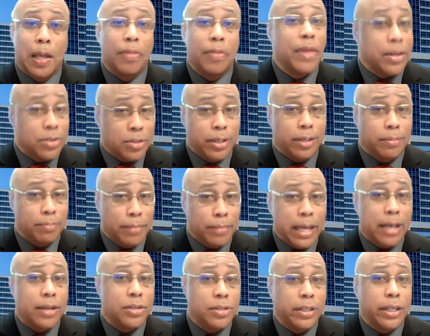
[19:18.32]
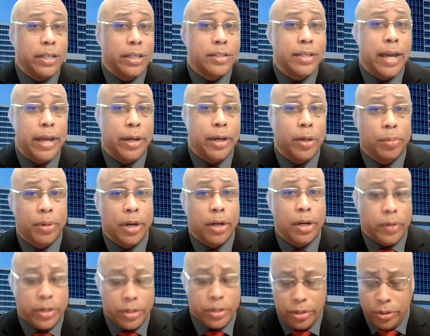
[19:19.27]
That's it. That is the entire
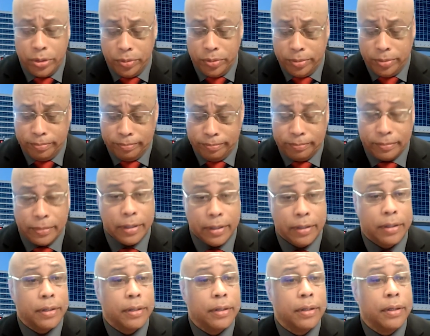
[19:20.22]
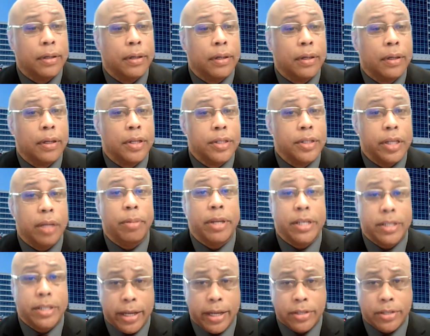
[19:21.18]
progress note.
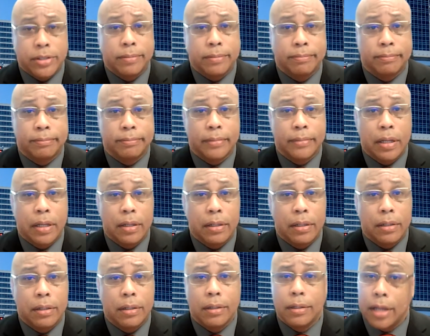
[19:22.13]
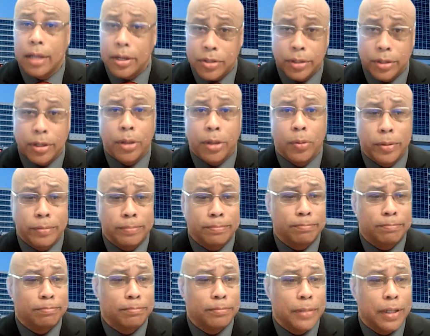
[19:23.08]
TB test. That's another one.
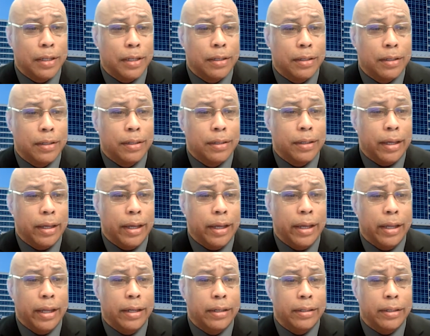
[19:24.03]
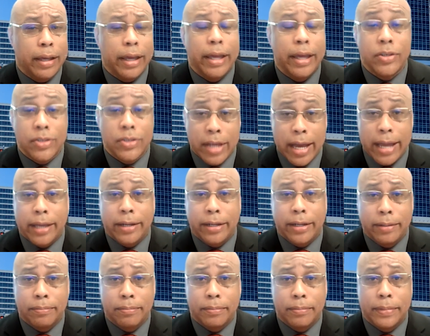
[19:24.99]
And
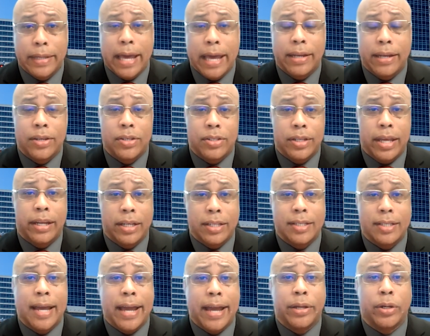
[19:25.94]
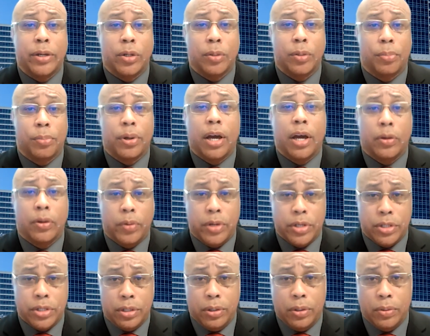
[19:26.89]
anxiety. That is an entire
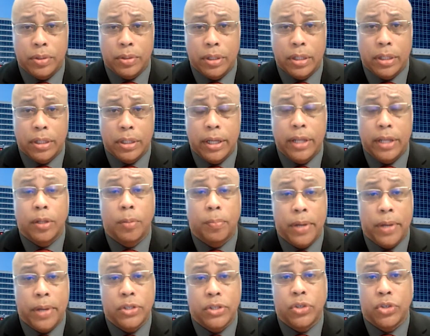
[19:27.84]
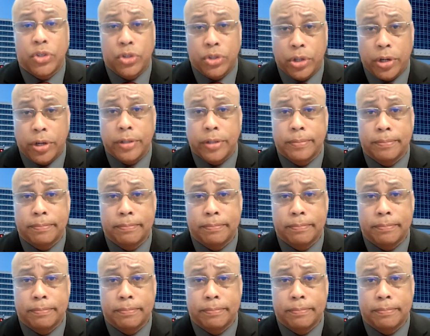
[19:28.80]
progress note in the patient's chart.